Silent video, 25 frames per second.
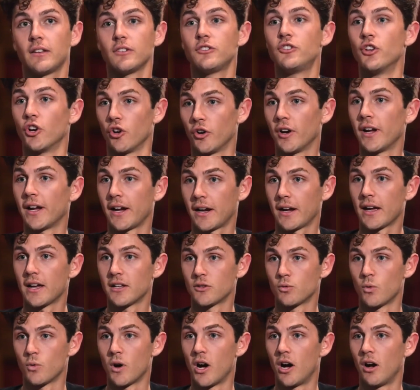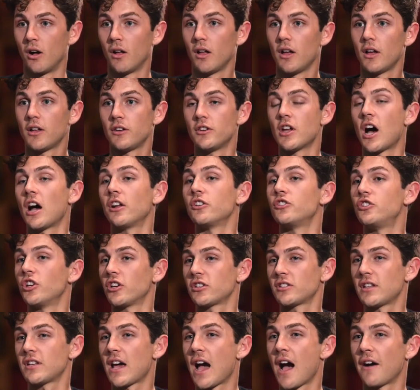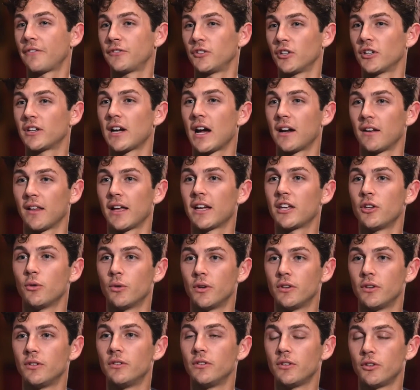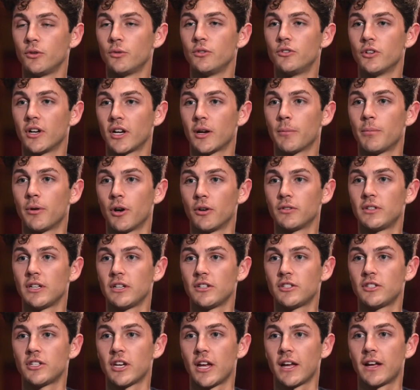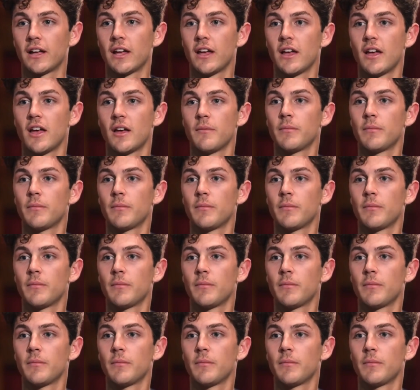during as well, not just after, kind of like you would drink a protein shake,